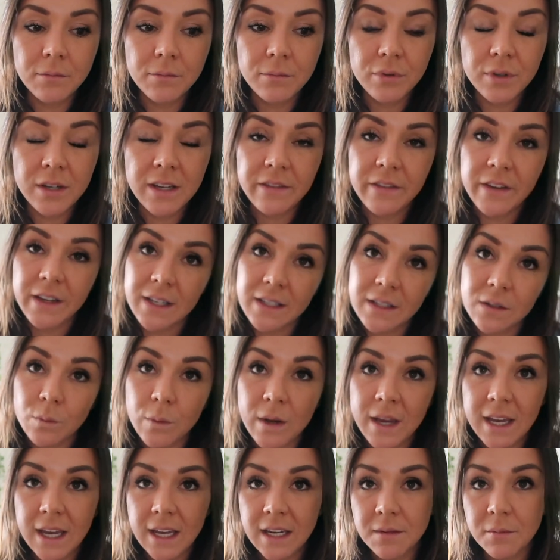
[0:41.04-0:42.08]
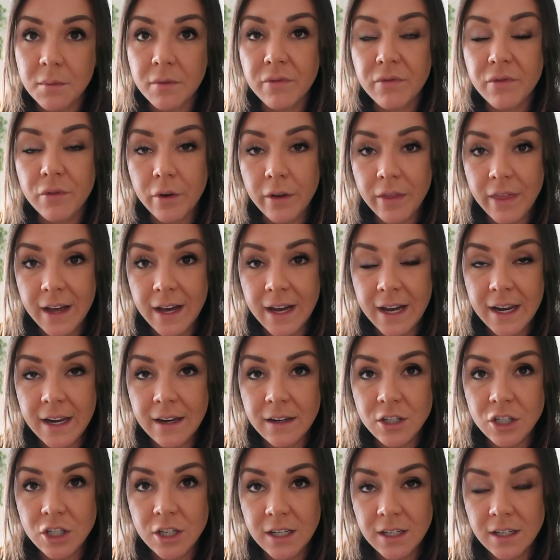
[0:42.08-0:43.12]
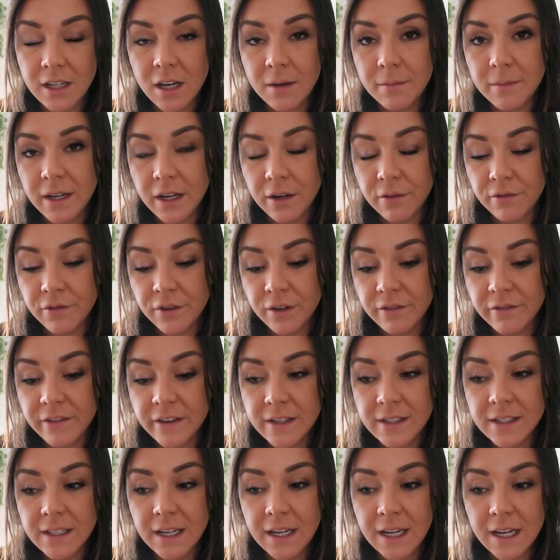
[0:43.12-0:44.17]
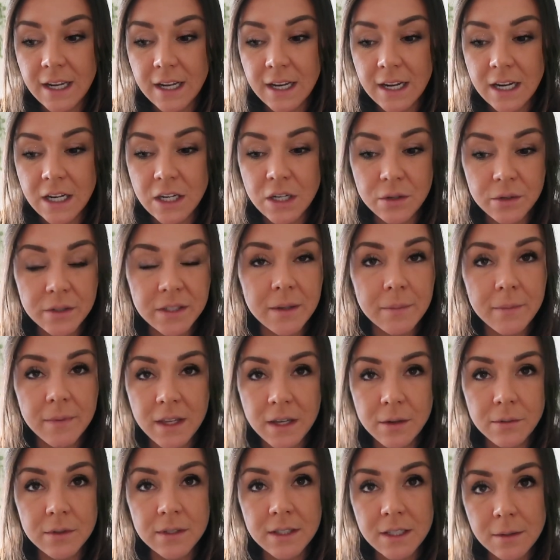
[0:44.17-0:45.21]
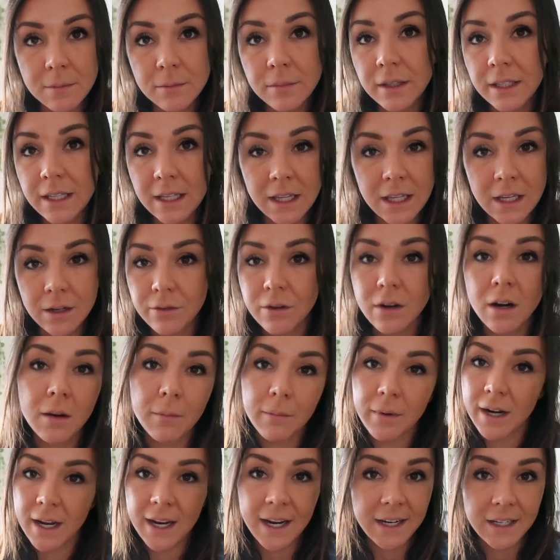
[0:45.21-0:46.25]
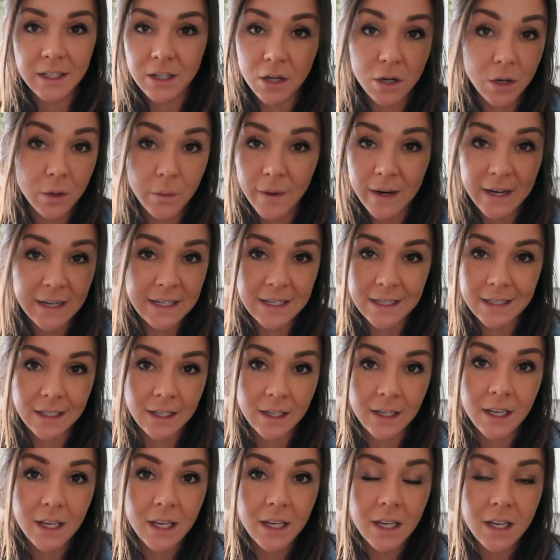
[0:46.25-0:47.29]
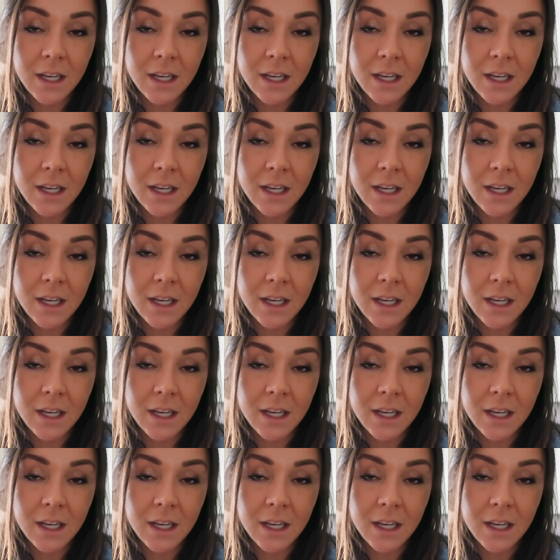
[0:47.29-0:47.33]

previous weekend before that, she had come down for a visit, and I knew something was completely wrong, but I had no idea